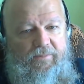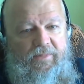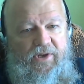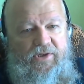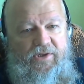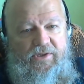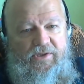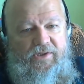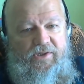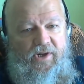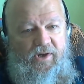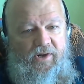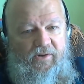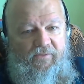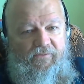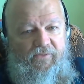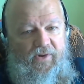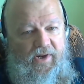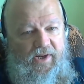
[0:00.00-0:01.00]
mission
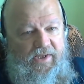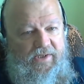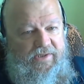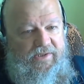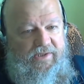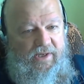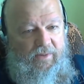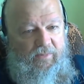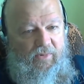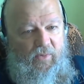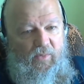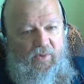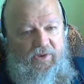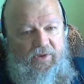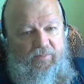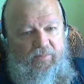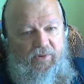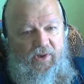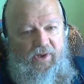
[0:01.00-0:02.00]
started for next summer will
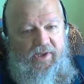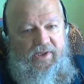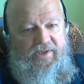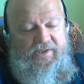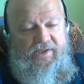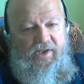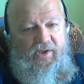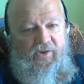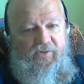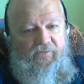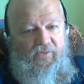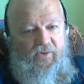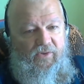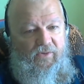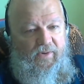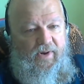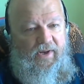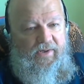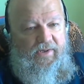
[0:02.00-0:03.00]
deploy its sails
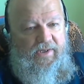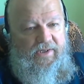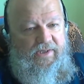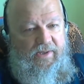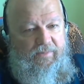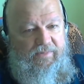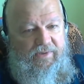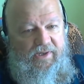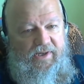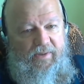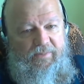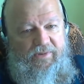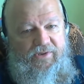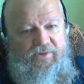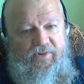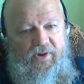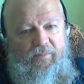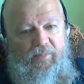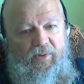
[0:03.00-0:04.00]
further out and attempt to
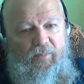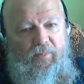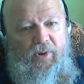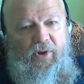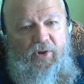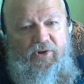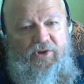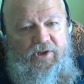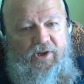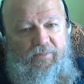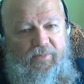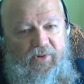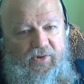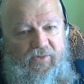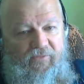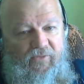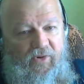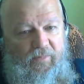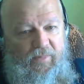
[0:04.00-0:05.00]
demonstrate propulsion and
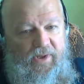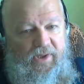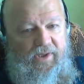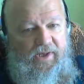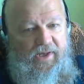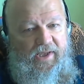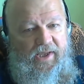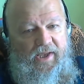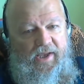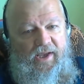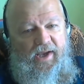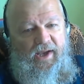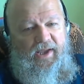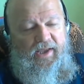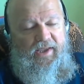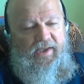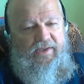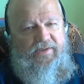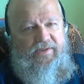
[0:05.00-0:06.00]
maneuverability.
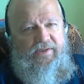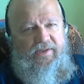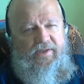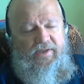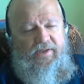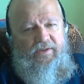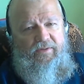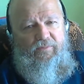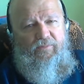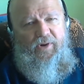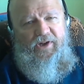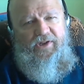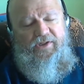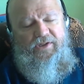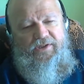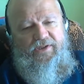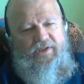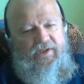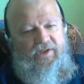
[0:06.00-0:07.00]
I guess the
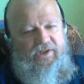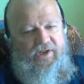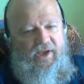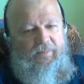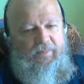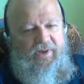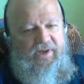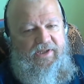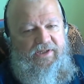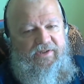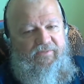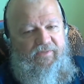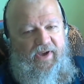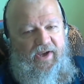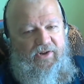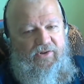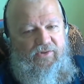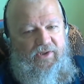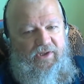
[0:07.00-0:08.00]
Russians and the Japanese have
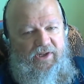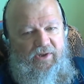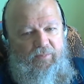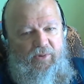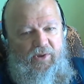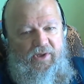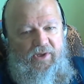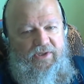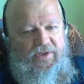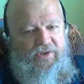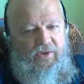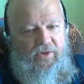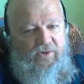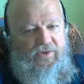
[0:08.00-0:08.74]
actually deployed solar